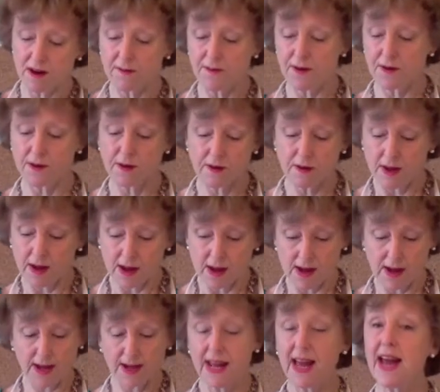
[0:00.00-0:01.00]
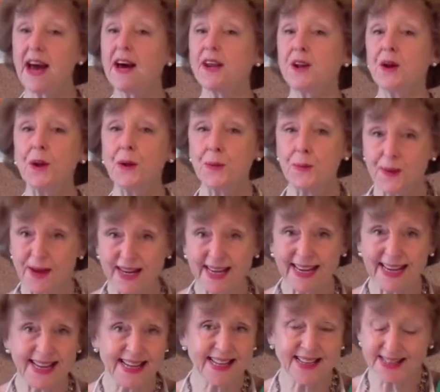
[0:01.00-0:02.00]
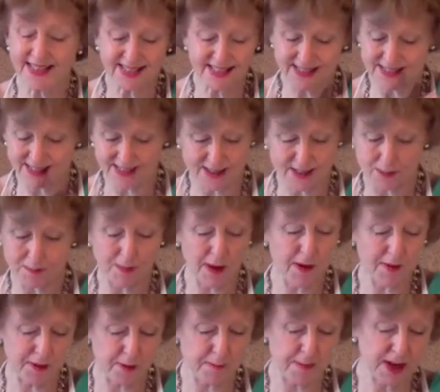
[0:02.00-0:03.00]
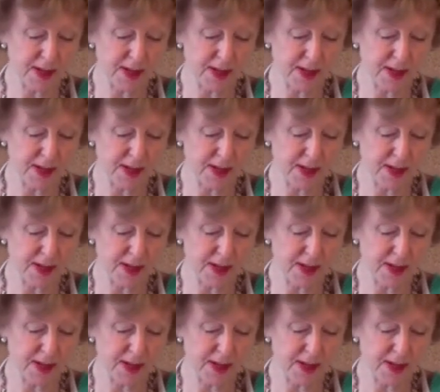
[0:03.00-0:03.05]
If you're an adult making it, this is about the